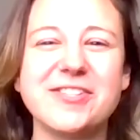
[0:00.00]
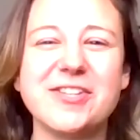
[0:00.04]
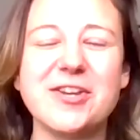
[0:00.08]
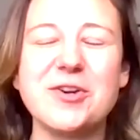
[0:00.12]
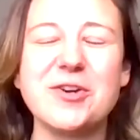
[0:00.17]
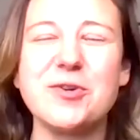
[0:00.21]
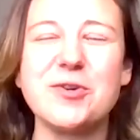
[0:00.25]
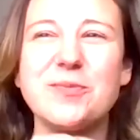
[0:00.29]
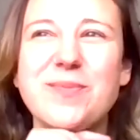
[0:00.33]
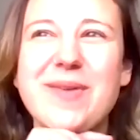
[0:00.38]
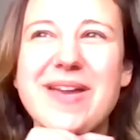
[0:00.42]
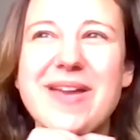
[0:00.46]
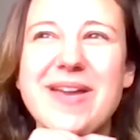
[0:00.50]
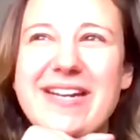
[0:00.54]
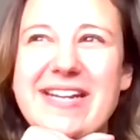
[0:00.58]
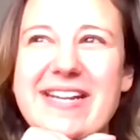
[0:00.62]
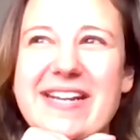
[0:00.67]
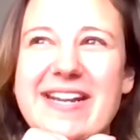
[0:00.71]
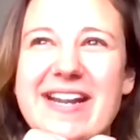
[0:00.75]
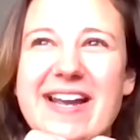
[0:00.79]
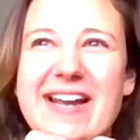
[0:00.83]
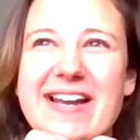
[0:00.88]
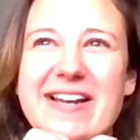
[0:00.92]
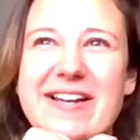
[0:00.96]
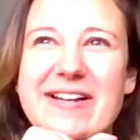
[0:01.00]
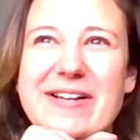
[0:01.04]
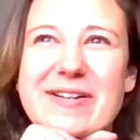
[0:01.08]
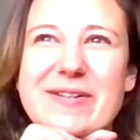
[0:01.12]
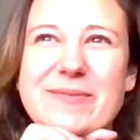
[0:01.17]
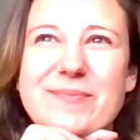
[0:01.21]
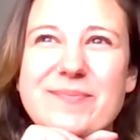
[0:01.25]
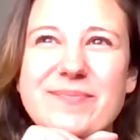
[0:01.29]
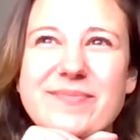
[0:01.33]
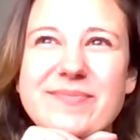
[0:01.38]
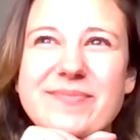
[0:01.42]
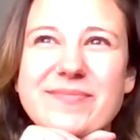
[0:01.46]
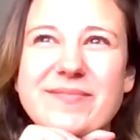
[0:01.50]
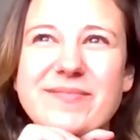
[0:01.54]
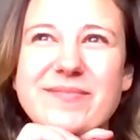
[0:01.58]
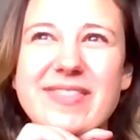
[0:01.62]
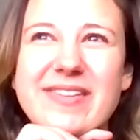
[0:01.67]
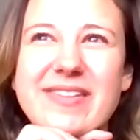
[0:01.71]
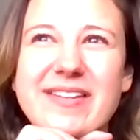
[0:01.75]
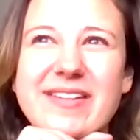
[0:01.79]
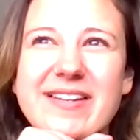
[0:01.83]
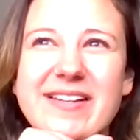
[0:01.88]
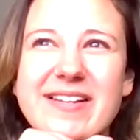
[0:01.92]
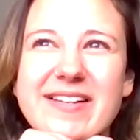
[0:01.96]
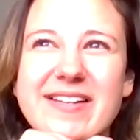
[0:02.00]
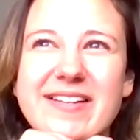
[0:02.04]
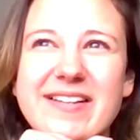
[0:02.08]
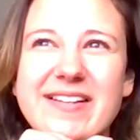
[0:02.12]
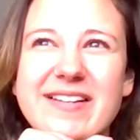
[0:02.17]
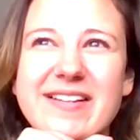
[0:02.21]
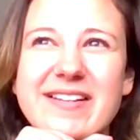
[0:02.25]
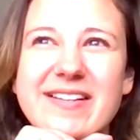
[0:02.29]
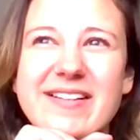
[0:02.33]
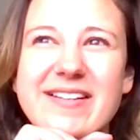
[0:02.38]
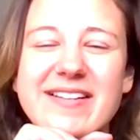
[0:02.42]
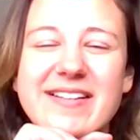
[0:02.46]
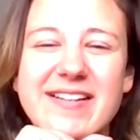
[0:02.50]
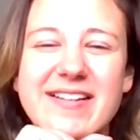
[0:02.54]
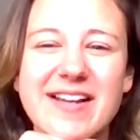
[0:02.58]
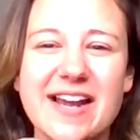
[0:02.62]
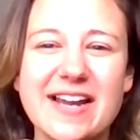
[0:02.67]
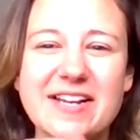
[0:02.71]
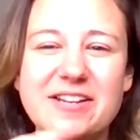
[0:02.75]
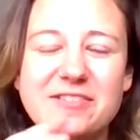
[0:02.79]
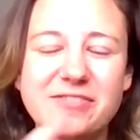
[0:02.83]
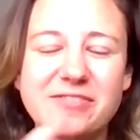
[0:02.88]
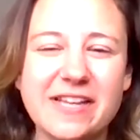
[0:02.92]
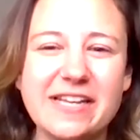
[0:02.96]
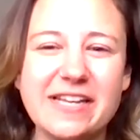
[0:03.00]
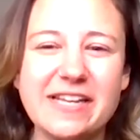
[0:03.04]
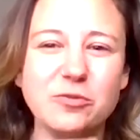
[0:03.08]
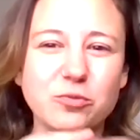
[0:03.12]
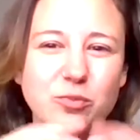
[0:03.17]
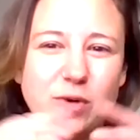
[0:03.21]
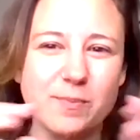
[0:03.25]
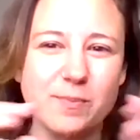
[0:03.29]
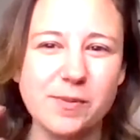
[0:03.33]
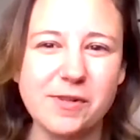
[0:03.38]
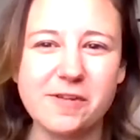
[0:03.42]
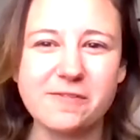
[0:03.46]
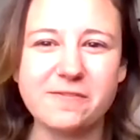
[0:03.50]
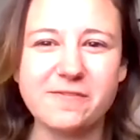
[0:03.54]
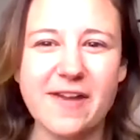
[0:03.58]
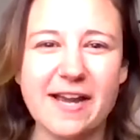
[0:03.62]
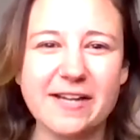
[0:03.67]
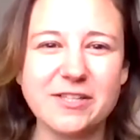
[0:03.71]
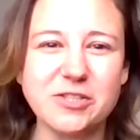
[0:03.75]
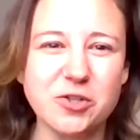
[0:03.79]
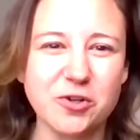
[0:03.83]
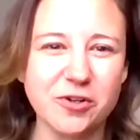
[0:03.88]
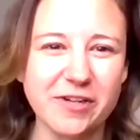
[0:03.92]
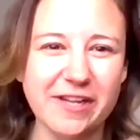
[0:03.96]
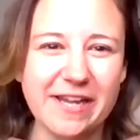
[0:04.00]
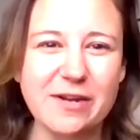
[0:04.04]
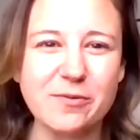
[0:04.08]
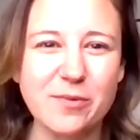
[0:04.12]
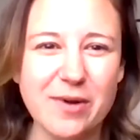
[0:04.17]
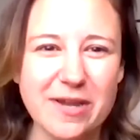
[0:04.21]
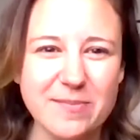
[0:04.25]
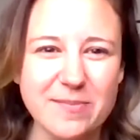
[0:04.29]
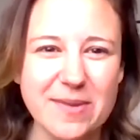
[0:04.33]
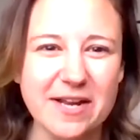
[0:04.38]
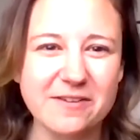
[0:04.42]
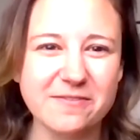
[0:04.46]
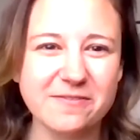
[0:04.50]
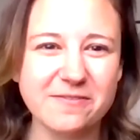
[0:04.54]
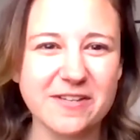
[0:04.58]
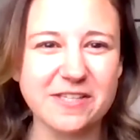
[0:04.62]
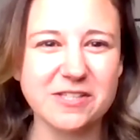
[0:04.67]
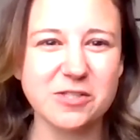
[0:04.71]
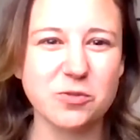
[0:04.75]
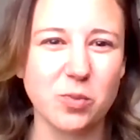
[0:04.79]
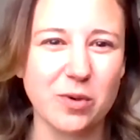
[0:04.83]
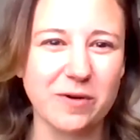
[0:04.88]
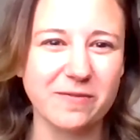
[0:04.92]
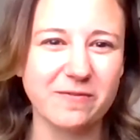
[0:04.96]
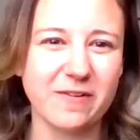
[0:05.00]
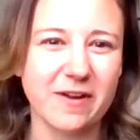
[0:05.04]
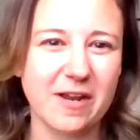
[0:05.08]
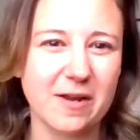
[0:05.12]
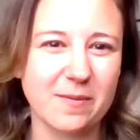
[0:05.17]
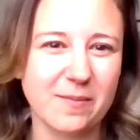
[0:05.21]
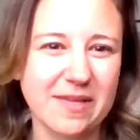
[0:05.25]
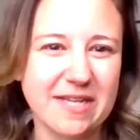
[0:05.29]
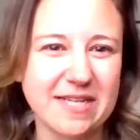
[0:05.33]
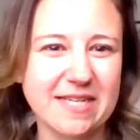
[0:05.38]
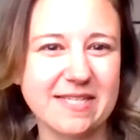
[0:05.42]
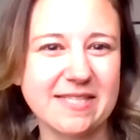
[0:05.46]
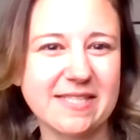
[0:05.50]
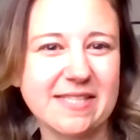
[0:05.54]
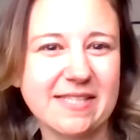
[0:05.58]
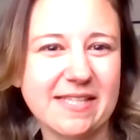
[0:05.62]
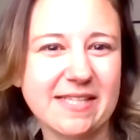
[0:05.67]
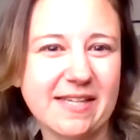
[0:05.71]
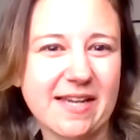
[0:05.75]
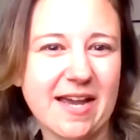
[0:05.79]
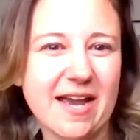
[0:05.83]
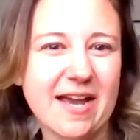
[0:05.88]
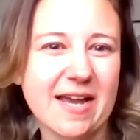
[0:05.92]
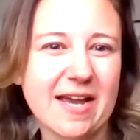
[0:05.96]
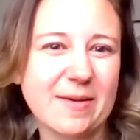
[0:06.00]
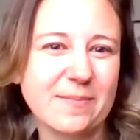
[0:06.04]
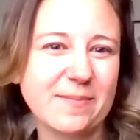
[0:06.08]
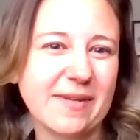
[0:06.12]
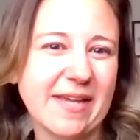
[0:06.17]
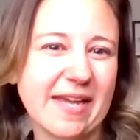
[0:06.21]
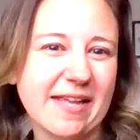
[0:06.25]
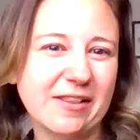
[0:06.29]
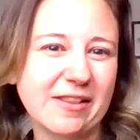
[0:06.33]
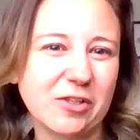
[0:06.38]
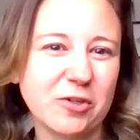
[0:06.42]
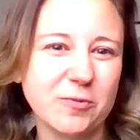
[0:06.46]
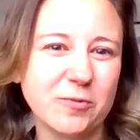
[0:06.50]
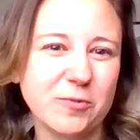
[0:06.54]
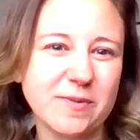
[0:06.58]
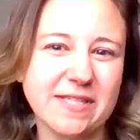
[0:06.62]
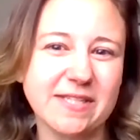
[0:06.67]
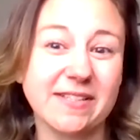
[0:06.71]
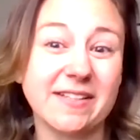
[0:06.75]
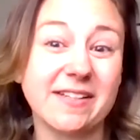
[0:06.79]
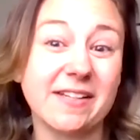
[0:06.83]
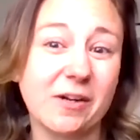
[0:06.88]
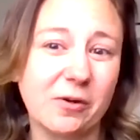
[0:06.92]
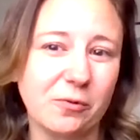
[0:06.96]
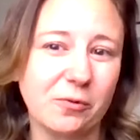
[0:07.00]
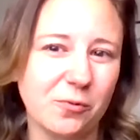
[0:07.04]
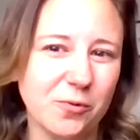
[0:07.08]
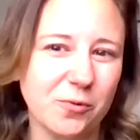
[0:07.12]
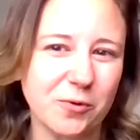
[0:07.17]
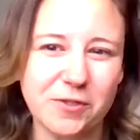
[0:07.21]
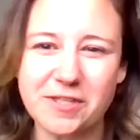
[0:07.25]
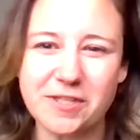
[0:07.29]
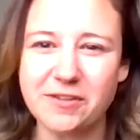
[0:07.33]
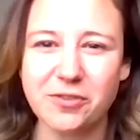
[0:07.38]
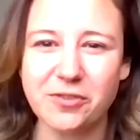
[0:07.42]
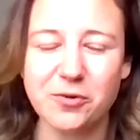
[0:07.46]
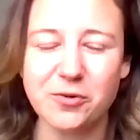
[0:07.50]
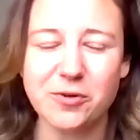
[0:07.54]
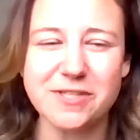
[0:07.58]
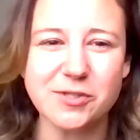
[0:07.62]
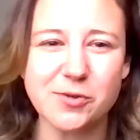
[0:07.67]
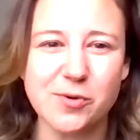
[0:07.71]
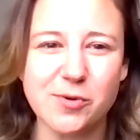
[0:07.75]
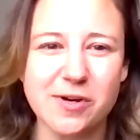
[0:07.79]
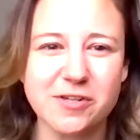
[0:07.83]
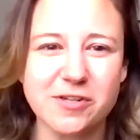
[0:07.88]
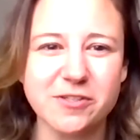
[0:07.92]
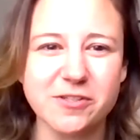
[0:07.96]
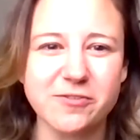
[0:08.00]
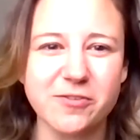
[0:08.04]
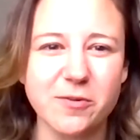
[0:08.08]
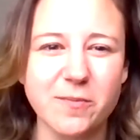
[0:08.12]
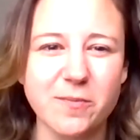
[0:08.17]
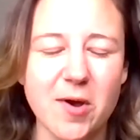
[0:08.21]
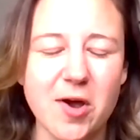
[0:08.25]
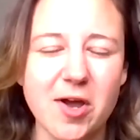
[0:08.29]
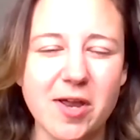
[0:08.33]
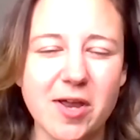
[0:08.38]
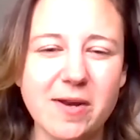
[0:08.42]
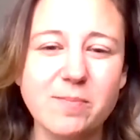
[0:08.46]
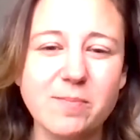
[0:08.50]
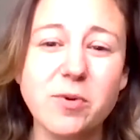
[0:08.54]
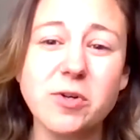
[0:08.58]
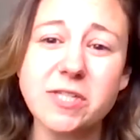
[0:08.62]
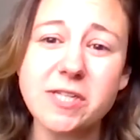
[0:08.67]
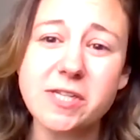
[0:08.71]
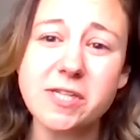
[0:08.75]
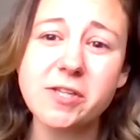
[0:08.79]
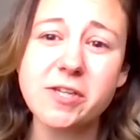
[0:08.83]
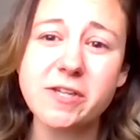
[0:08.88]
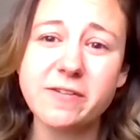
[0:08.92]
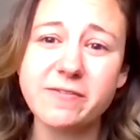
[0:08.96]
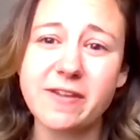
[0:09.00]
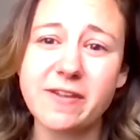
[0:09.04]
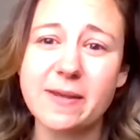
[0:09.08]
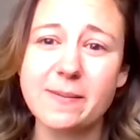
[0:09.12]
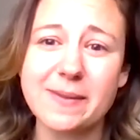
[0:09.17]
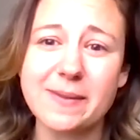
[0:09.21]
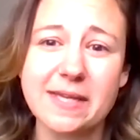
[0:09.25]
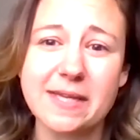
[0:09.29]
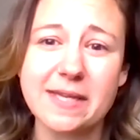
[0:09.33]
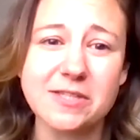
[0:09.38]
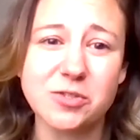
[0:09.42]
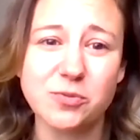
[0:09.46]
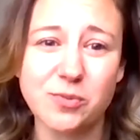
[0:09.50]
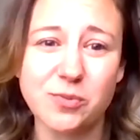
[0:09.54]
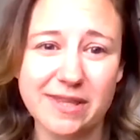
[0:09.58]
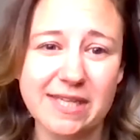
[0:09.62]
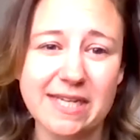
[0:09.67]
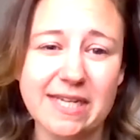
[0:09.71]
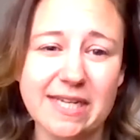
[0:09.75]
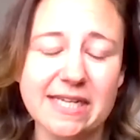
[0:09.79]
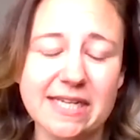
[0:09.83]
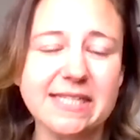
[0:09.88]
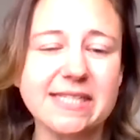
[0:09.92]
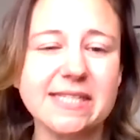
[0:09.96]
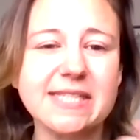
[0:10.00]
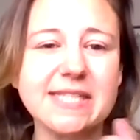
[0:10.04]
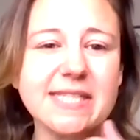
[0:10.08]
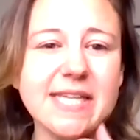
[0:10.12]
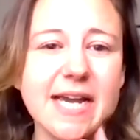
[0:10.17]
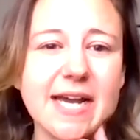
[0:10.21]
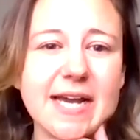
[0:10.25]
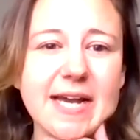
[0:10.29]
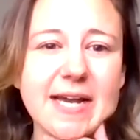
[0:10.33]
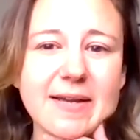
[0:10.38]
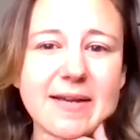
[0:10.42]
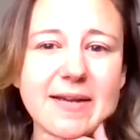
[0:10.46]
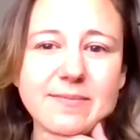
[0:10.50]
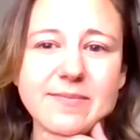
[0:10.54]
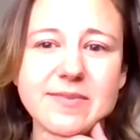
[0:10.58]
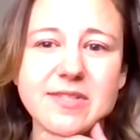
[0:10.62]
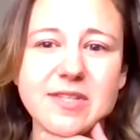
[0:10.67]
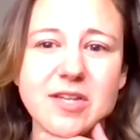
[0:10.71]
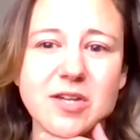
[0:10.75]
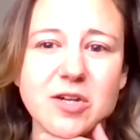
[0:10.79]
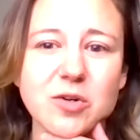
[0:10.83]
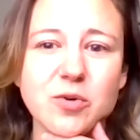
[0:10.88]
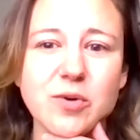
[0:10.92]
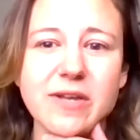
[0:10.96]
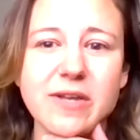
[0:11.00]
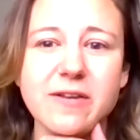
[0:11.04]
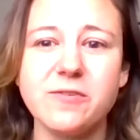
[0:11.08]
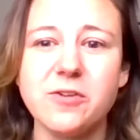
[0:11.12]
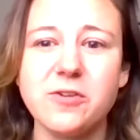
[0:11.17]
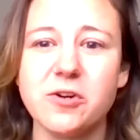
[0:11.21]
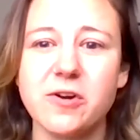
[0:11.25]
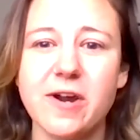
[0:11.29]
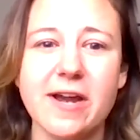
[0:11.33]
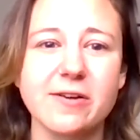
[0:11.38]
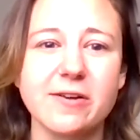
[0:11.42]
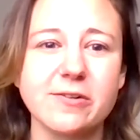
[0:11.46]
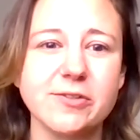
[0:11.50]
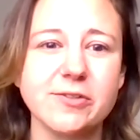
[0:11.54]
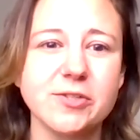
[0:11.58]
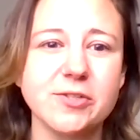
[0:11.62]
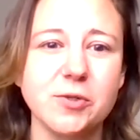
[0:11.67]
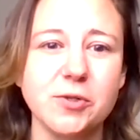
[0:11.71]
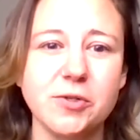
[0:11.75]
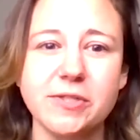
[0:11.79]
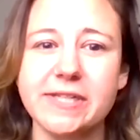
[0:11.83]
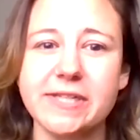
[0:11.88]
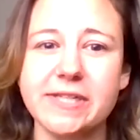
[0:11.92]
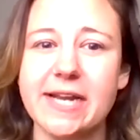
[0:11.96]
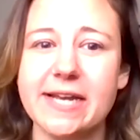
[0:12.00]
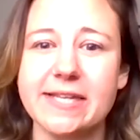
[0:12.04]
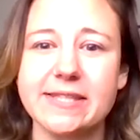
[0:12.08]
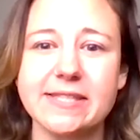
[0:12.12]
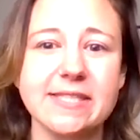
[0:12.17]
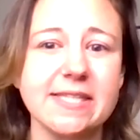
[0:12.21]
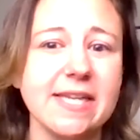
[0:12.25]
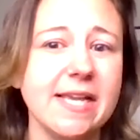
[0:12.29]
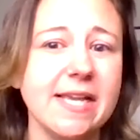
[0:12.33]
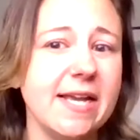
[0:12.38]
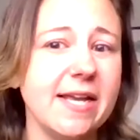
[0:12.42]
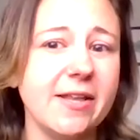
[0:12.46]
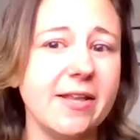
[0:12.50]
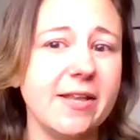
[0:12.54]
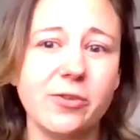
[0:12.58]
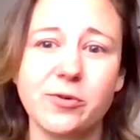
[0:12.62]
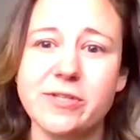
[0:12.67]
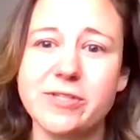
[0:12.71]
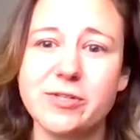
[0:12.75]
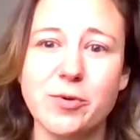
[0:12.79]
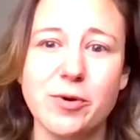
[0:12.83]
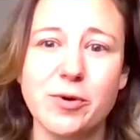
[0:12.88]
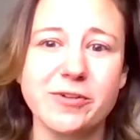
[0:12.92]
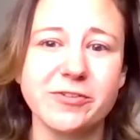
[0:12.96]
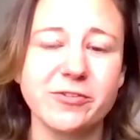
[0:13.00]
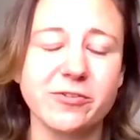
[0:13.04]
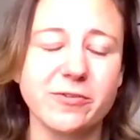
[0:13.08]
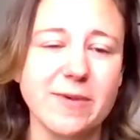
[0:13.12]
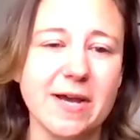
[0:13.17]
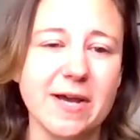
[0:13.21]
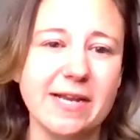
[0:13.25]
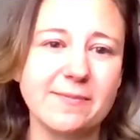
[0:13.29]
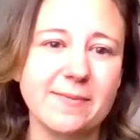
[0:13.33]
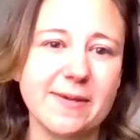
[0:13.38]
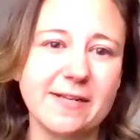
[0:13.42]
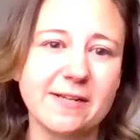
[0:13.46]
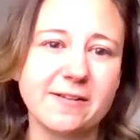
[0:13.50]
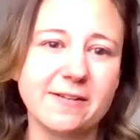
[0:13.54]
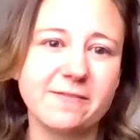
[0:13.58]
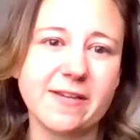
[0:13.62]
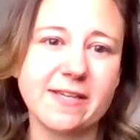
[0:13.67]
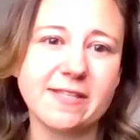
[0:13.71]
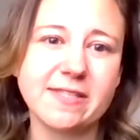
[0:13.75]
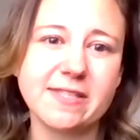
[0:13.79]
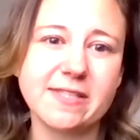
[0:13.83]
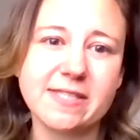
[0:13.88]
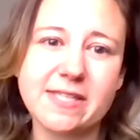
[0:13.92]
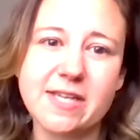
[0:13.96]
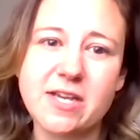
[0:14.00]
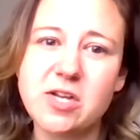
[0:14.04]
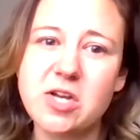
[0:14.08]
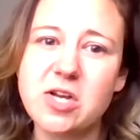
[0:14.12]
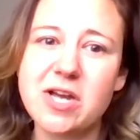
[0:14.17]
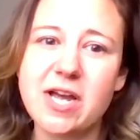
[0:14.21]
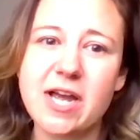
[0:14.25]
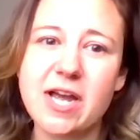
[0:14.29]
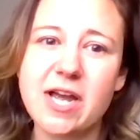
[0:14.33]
are so many kind of like ripple effect or gateway benefits when families get looped in and enrolled in Three Squares Vermont, particularly families with kids. So if your household gets Three Squares Vermont benefits,